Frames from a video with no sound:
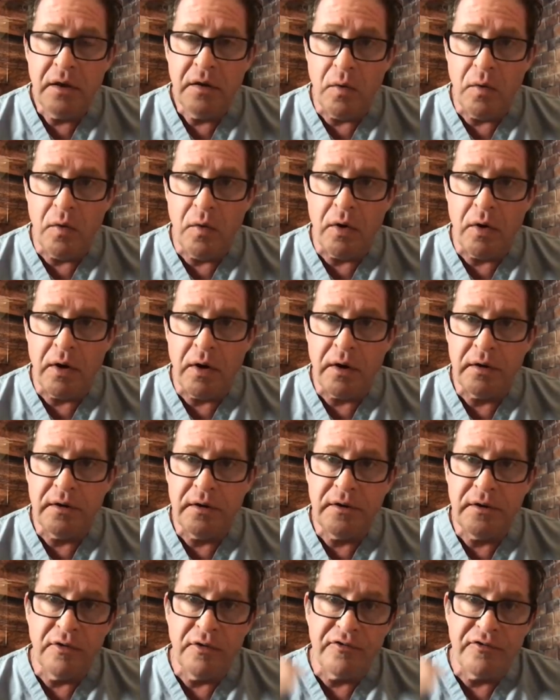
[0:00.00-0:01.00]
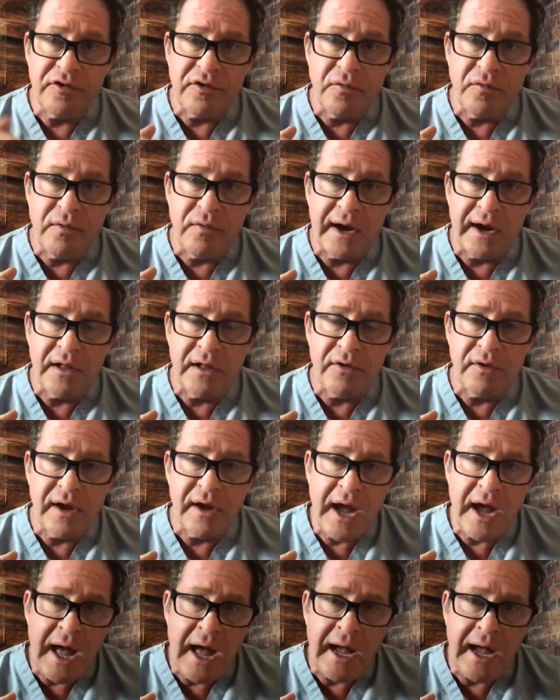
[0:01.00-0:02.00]
or you're just a regular
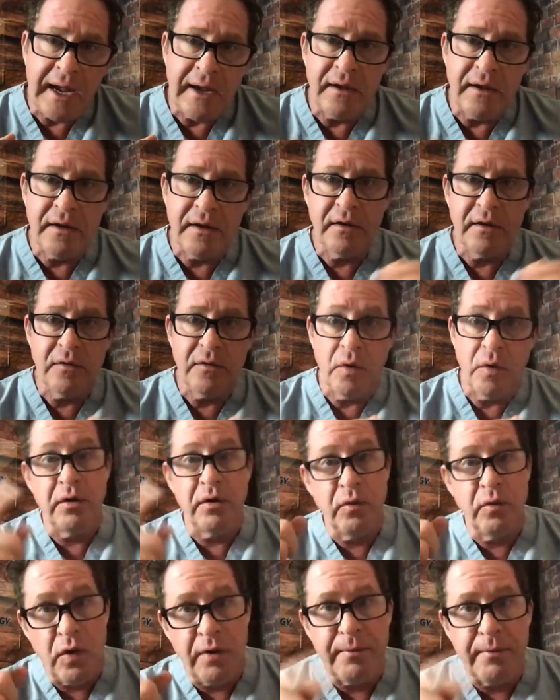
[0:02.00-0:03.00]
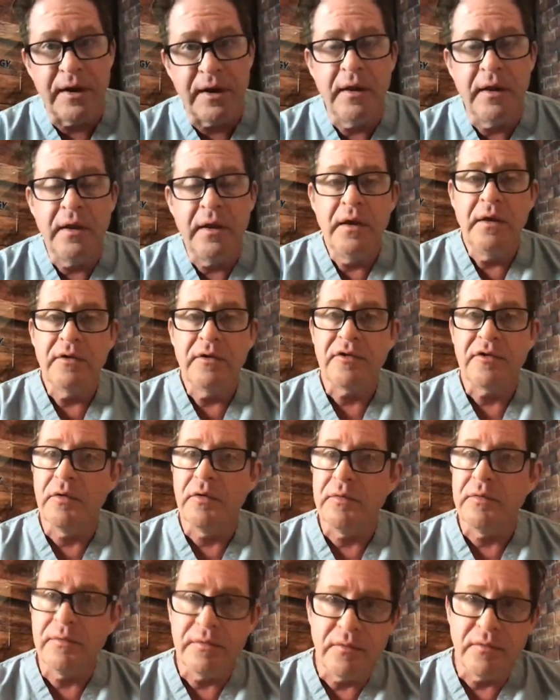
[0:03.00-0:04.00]
guy or a woman.
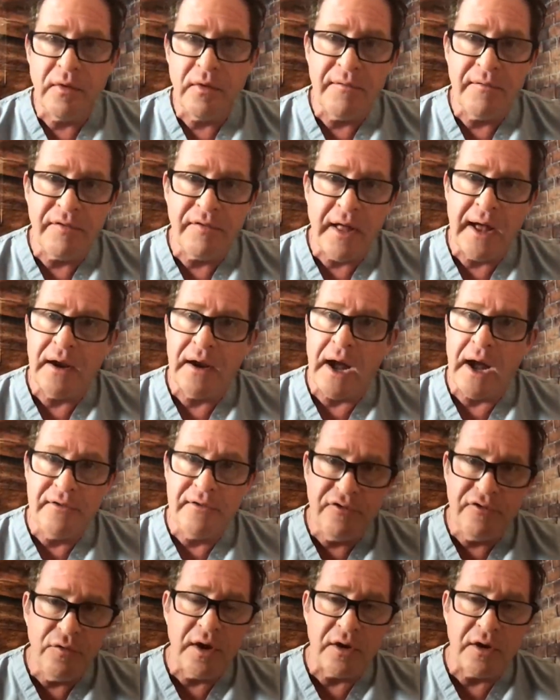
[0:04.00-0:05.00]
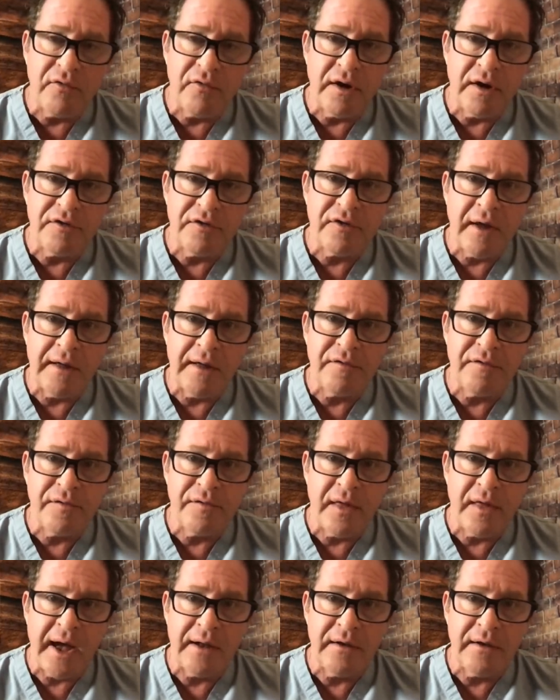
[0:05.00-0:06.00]
So, right, Vlad, I do get criticized for
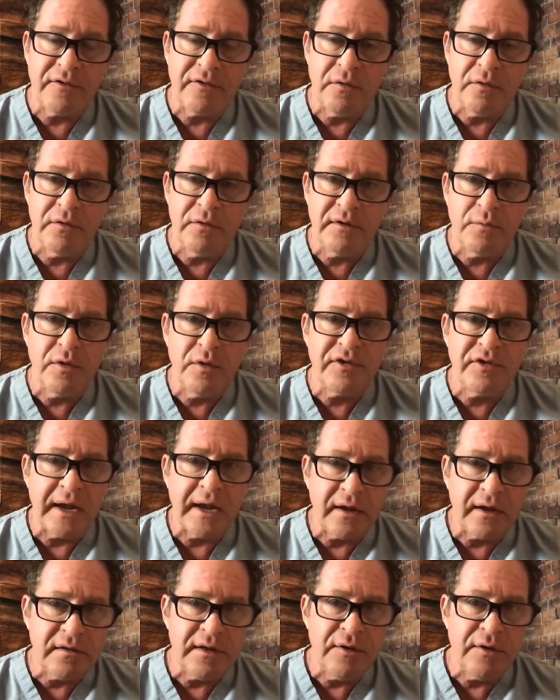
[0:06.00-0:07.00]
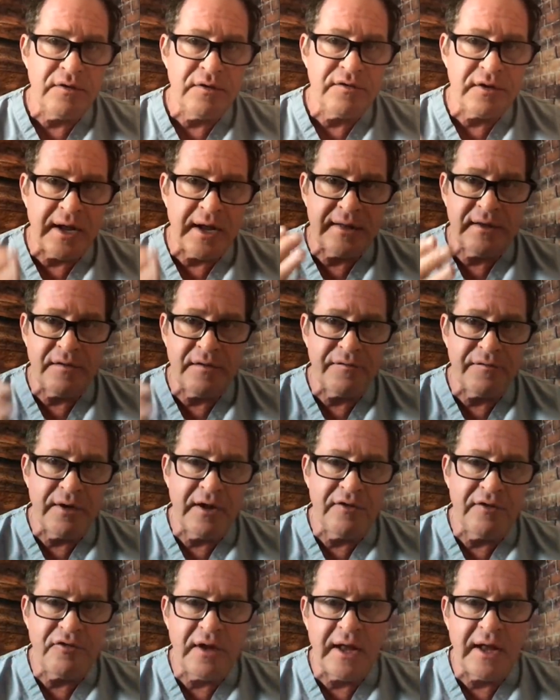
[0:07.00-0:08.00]
that. So did, was that clear? Did I
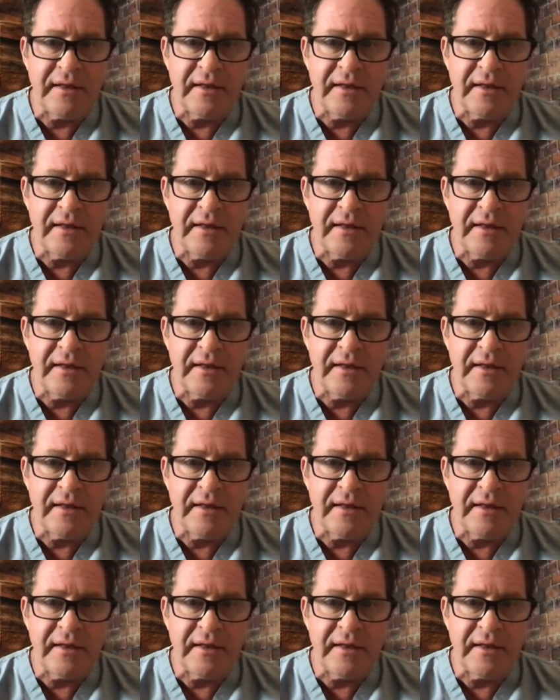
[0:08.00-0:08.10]
differentiate